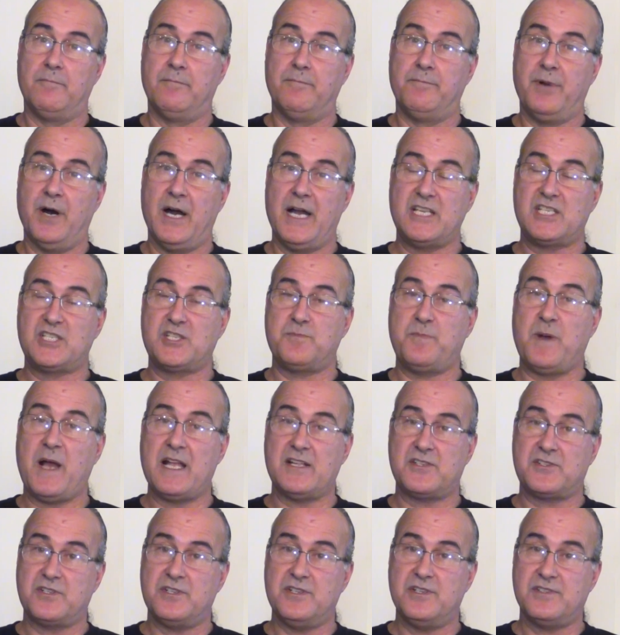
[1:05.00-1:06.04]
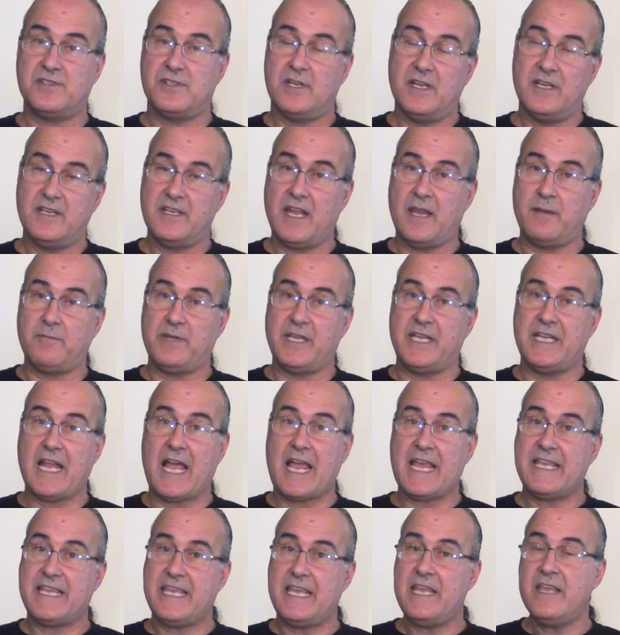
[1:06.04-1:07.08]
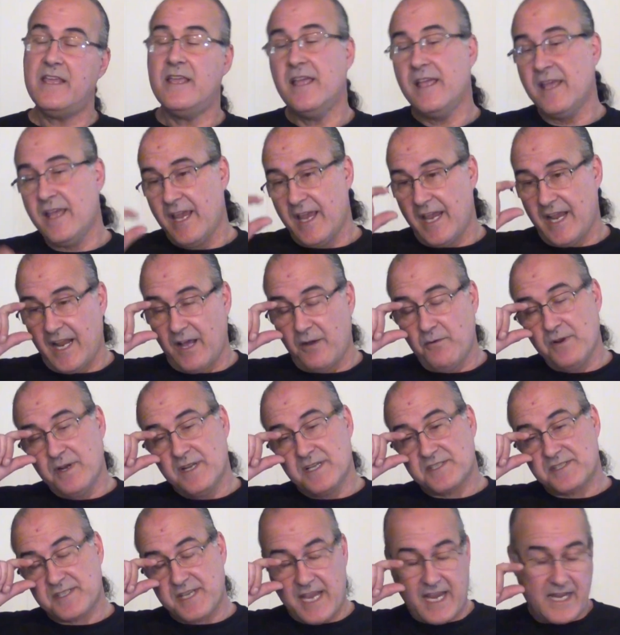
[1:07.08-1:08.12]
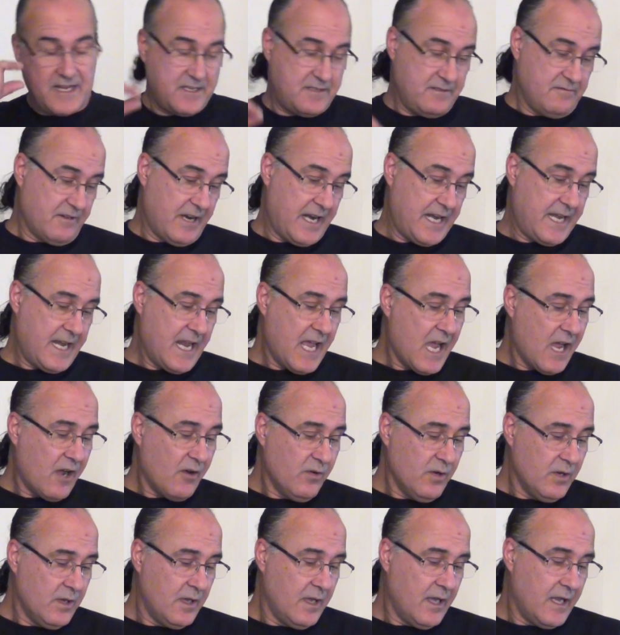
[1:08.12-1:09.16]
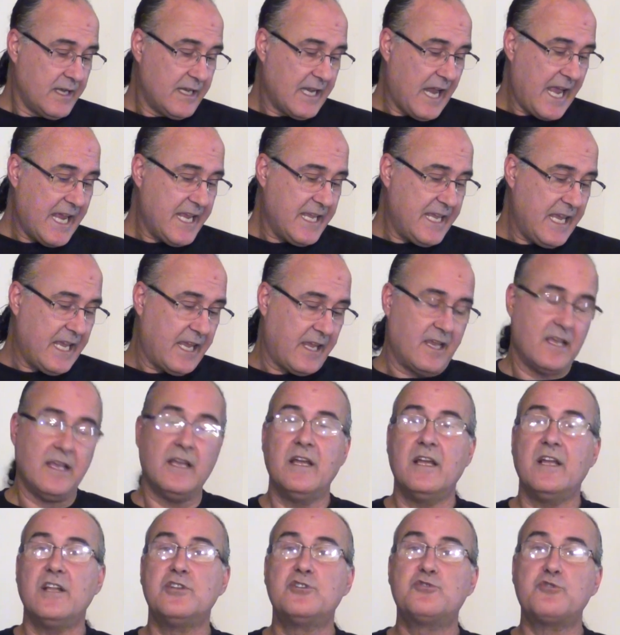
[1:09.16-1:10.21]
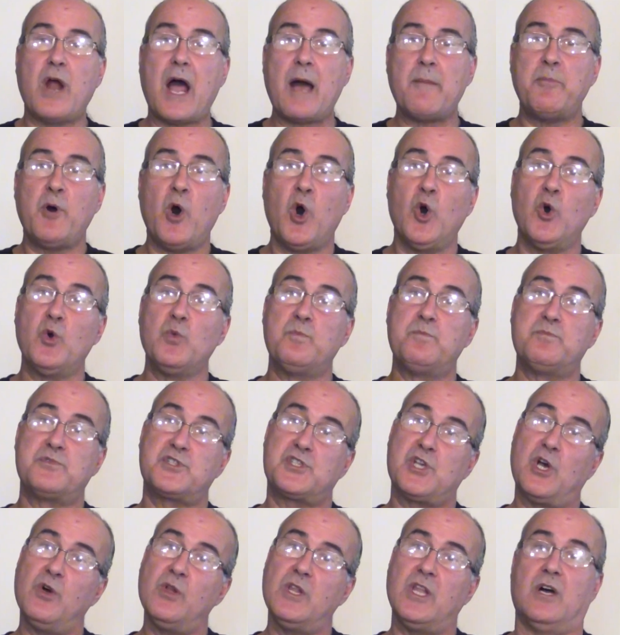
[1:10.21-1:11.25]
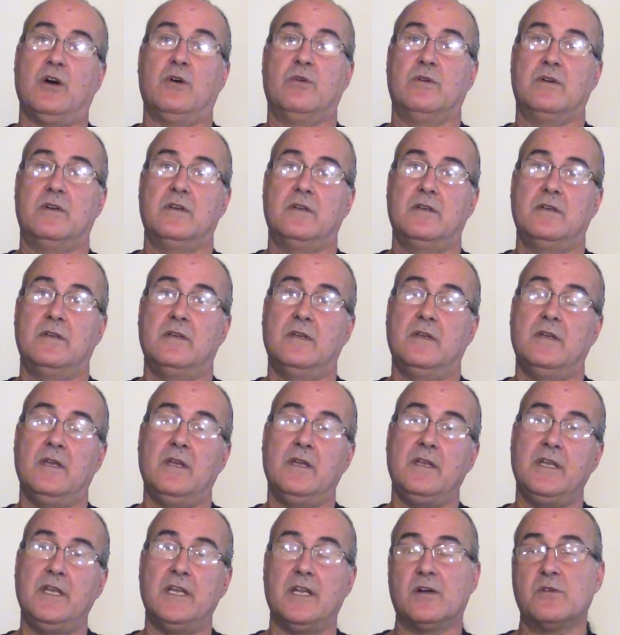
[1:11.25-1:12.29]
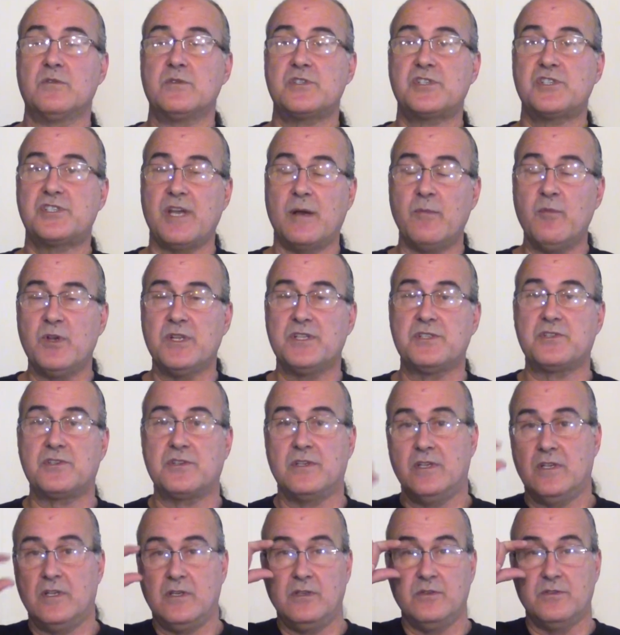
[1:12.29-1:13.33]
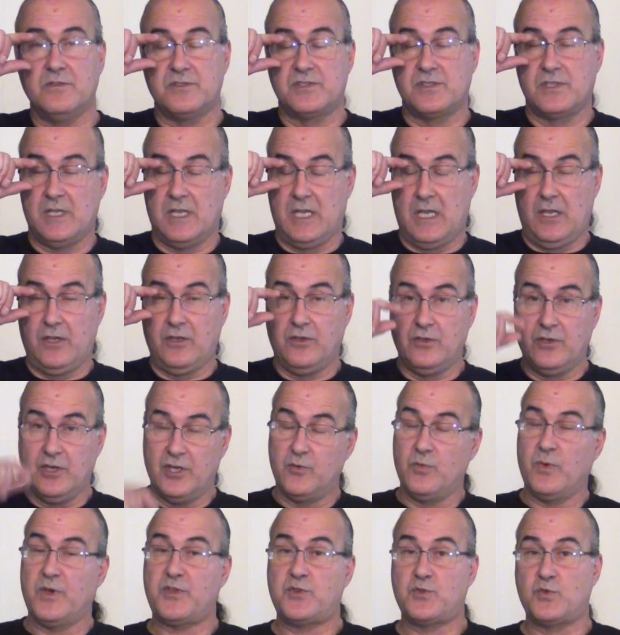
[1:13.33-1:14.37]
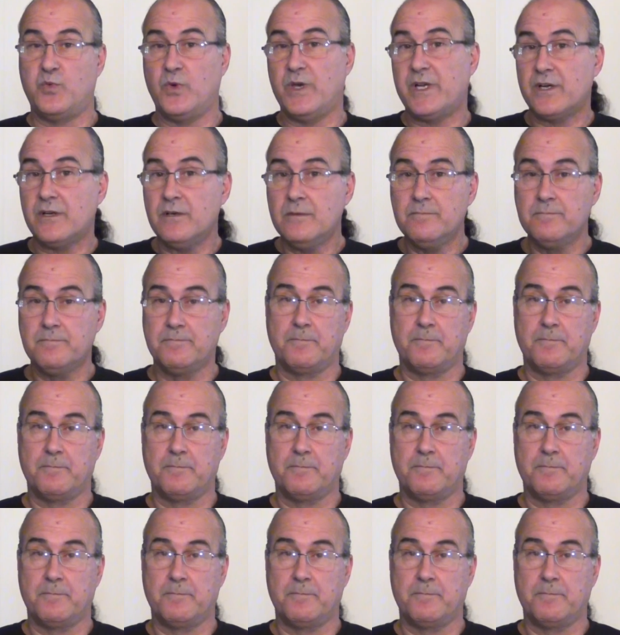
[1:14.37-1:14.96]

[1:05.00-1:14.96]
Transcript: by sponsors, namely Nike. And I want to say right now, Nike, drop Hope Solo. You know, someone who's good with Twitter,